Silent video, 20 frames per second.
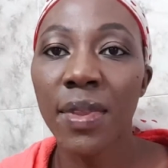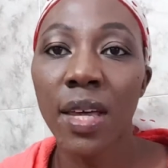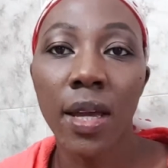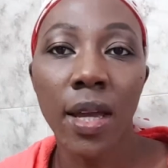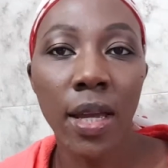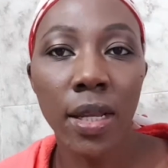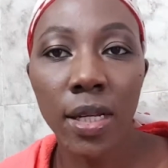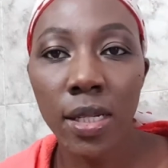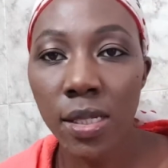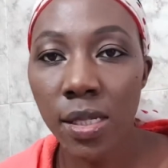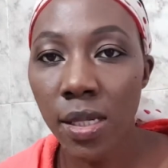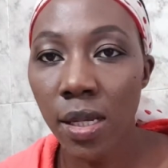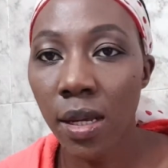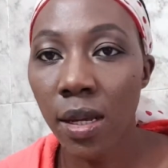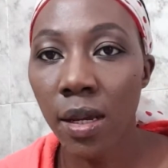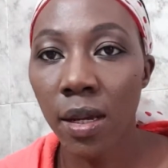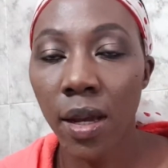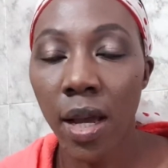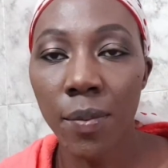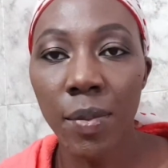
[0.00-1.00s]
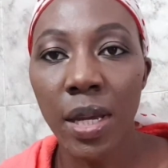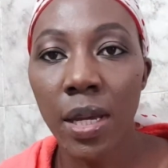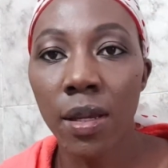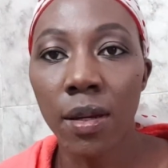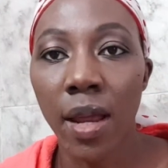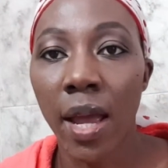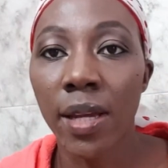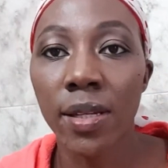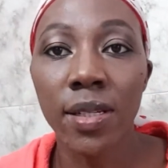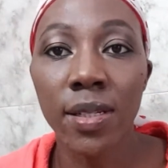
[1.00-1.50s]
The editing, I
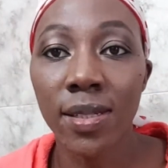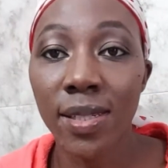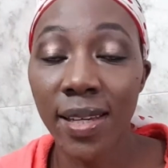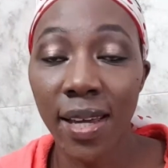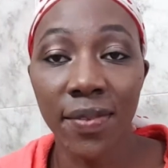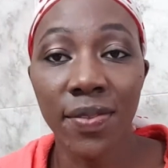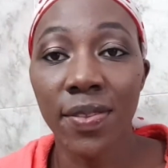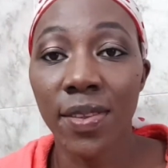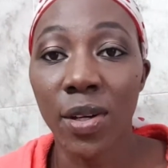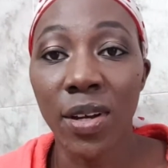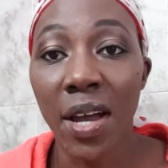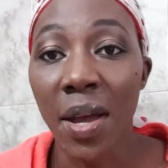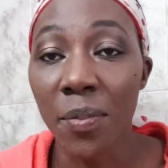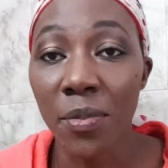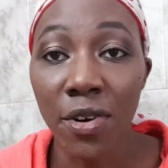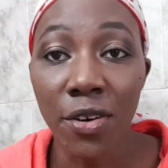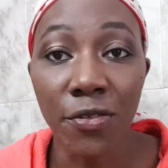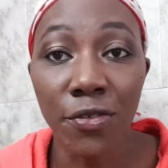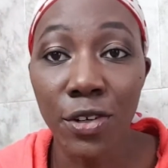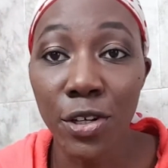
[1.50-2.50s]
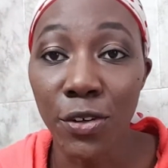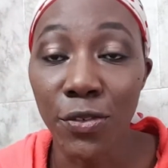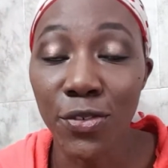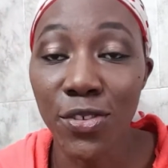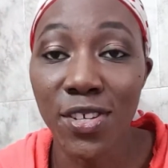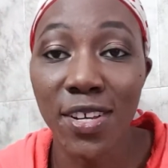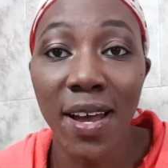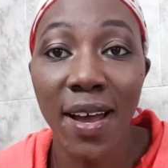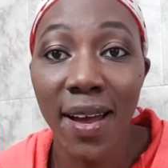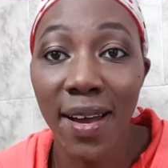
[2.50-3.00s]
mean, I didn't get the camera free of
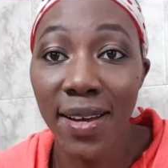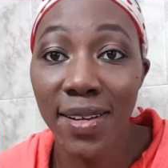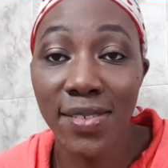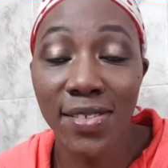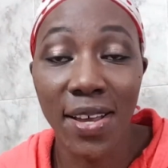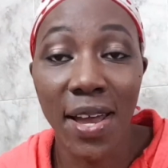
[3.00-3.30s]
charge,